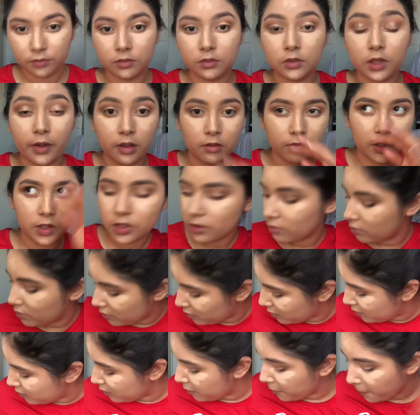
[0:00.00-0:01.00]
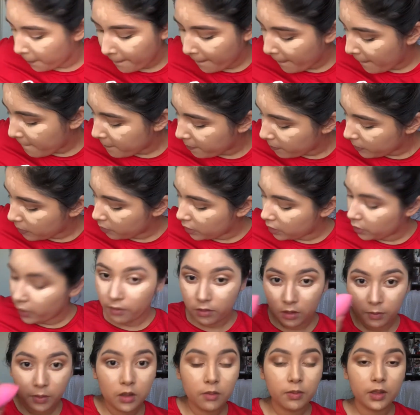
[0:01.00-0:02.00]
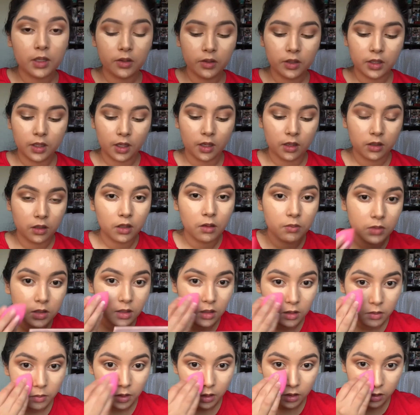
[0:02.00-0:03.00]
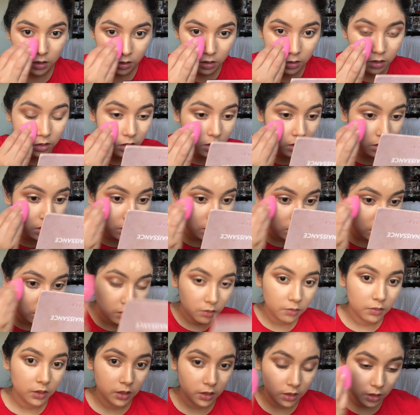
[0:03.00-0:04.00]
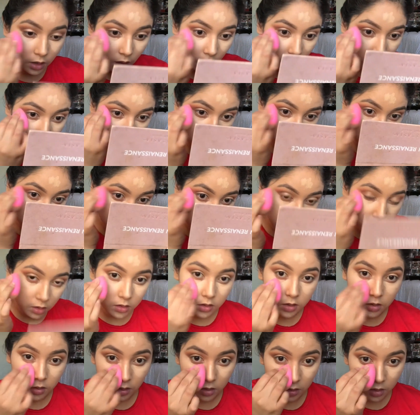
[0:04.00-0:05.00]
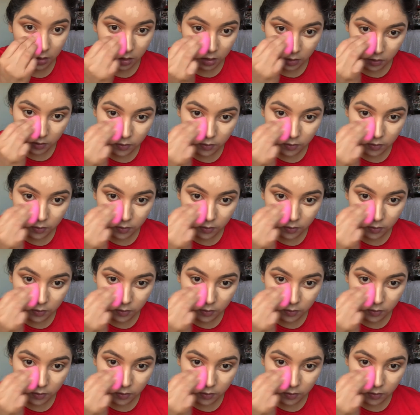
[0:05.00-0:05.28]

Sorry, good. I'm gonna grab the big blender again, and I'm just gonna be blending out the concealer.